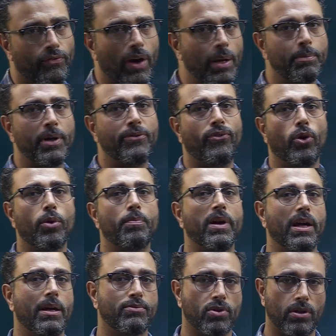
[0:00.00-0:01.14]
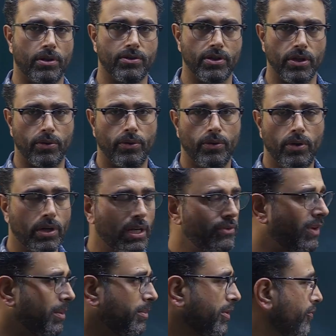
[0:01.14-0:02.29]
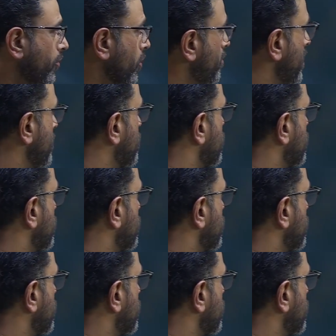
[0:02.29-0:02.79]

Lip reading: 1 by 4 pi epsilon 0. Okay, 1 by 4 pi